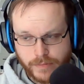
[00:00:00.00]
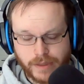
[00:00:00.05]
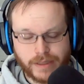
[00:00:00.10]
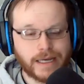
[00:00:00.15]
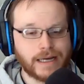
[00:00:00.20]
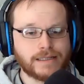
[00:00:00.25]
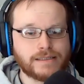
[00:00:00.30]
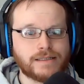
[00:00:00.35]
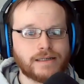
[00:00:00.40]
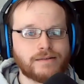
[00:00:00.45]

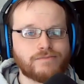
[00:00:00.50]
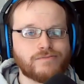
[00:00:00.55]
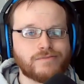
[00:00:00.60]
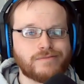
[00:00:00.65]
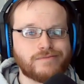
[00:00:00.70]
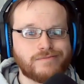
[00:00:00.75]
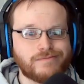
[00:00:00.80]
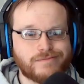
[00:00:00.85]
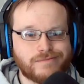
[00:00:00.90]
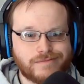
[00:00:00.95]
as I've
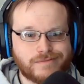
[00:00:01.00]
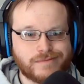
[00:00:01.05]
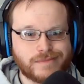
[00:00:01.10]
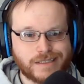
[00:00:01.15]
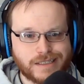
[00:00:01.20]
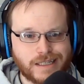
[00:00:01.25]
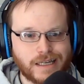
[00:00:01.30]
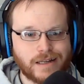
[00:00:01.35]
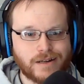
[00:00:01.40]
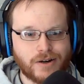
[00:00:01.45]

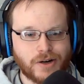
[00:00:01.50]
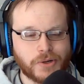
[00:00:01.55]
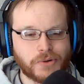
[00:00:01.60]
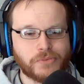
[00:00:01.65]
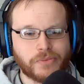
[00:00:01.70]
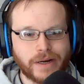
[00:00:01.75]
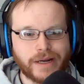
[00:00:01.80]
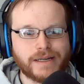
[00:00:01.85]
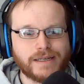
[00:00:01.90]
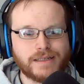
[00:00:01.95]
said
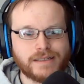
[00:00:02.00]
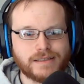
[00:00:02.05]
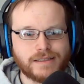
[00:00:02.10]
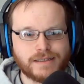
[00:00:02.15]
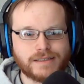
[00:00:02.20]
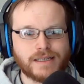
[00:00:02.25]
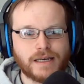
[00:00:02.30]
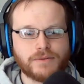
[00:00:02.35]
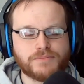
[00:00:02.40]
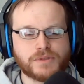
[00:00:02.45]
already
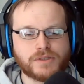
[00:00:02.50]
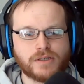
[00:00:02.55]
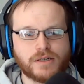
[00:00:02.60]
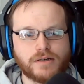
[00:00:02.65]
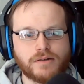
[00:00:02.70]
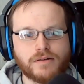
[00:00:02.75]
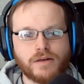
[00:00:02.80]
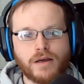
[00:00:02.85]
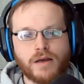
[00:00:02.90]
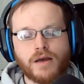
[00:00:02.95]
this
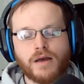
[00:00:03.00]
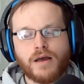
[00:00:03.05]
episode,